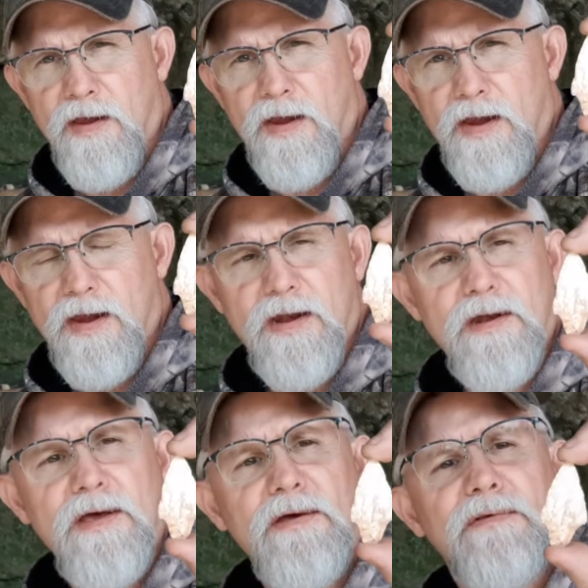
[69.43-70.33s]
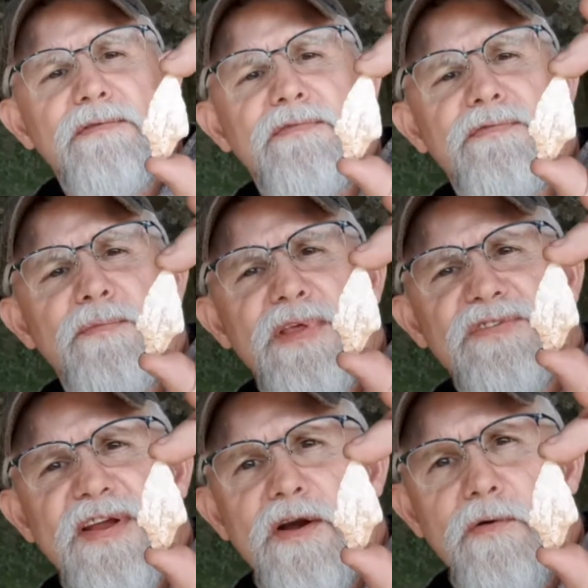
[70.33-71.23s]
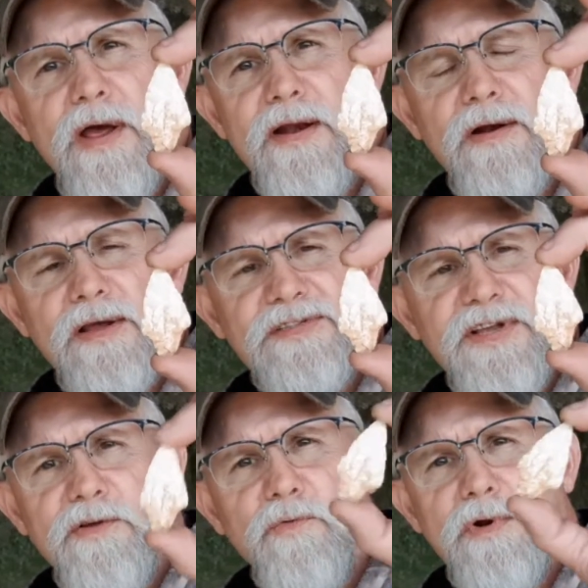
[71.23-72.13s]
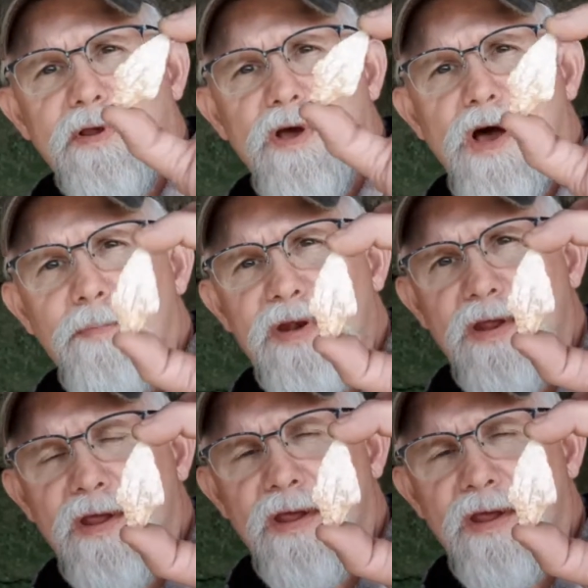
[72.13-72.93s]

And uh, from this area right here, like I say, they're really common.